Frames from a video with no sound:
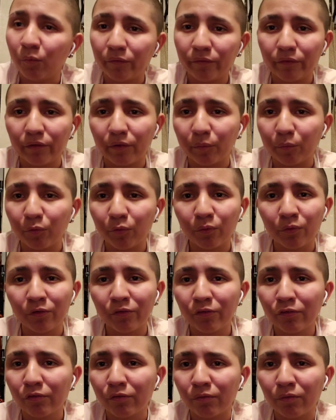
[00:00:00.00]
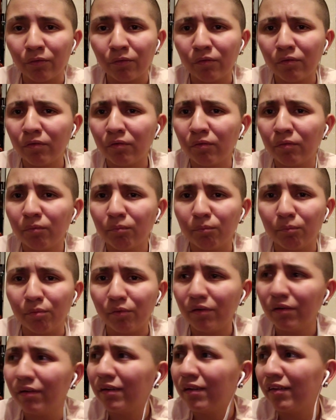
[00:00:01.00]
we ended up going to
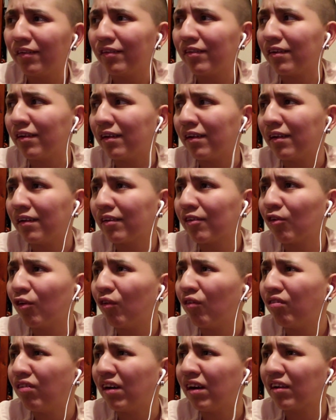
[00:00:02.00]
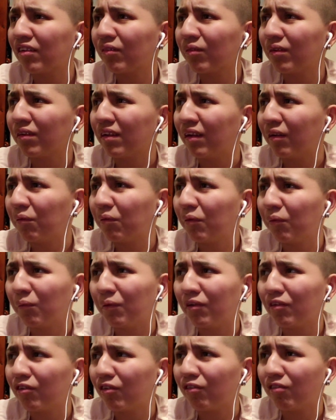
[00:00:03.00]
Burlington Coal Factory, then we
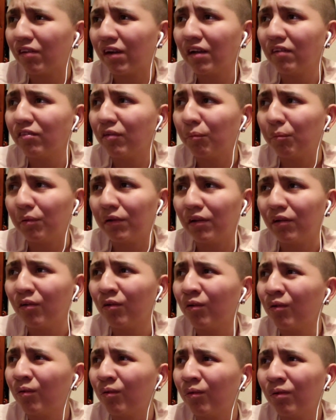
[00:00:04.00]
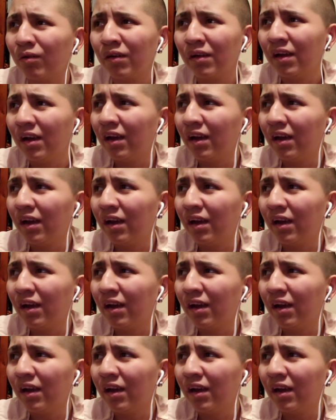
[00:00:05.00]
went to Five and Below,